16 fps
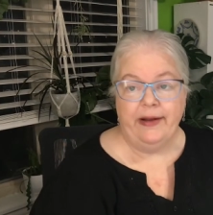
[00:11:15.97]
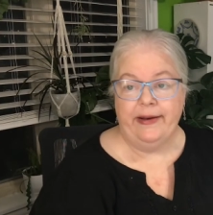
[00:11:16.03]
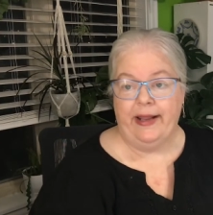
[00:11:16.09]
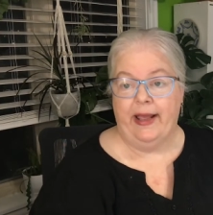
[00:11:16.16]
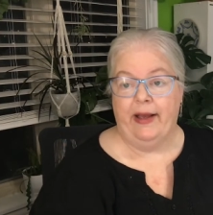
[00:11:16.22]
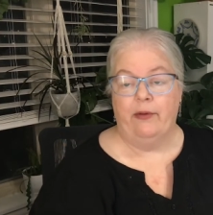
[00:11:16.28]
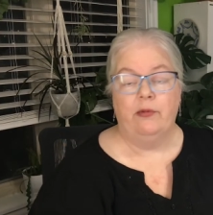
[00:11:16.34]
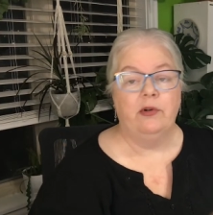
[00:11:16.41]

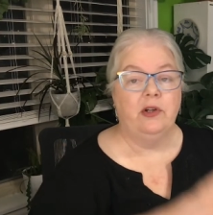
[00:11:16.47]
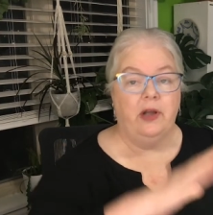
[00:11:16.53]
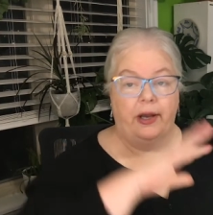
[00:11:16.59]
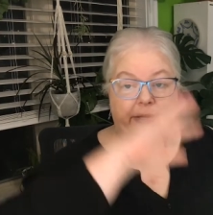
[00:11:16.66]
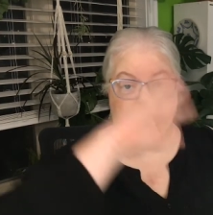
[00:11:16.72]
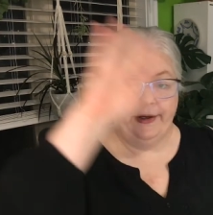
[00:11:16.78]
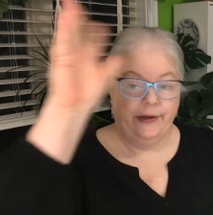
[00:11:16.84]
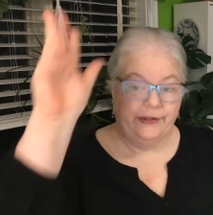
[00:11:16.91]
Now,
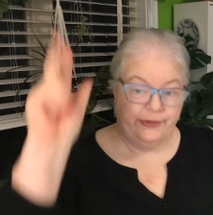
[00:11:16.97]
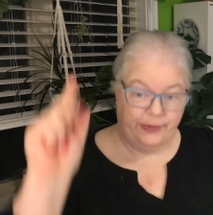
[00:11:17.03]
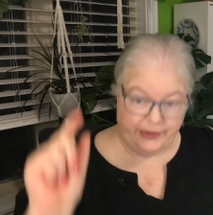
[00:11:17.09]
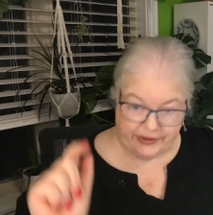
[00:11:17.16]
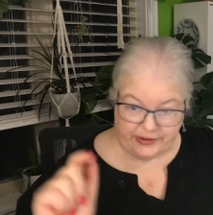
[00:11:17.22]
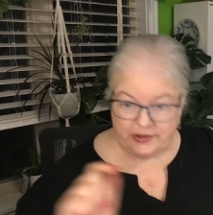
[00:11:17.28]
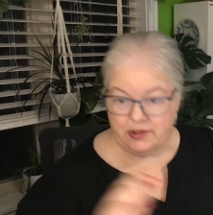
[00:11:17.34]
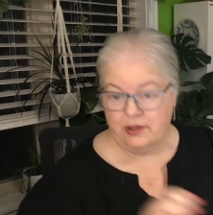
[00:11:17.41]
God knows
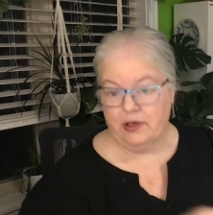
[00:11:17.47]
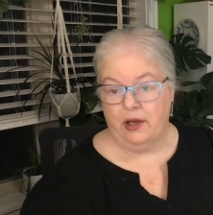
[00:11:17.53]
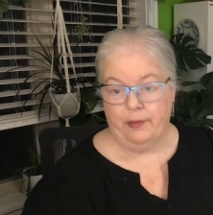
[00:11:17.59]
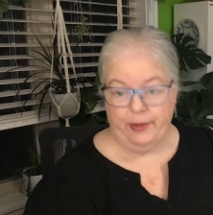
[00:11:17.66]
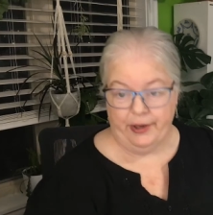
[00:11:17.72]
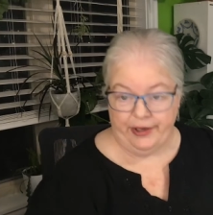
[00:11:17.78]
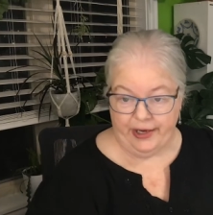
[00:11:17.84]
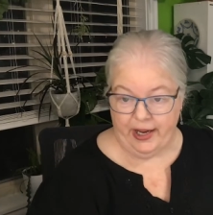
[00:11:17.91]
what's
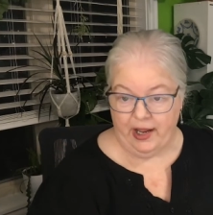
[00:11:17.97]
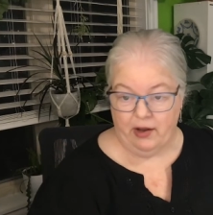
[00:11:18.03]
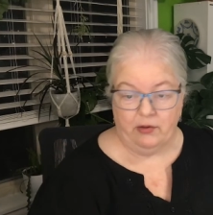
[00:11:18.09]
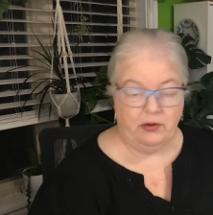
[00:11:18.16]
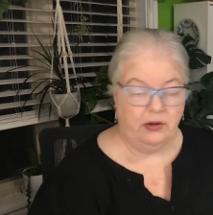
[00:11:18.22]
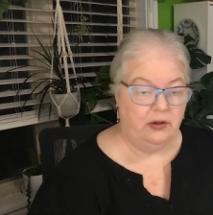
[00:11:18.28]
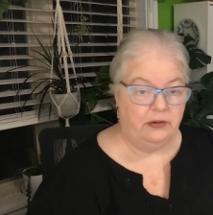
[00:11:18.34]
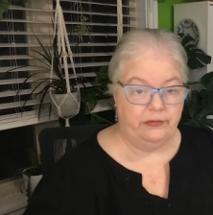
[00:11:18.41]
coming
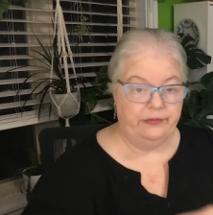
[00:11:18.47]
down.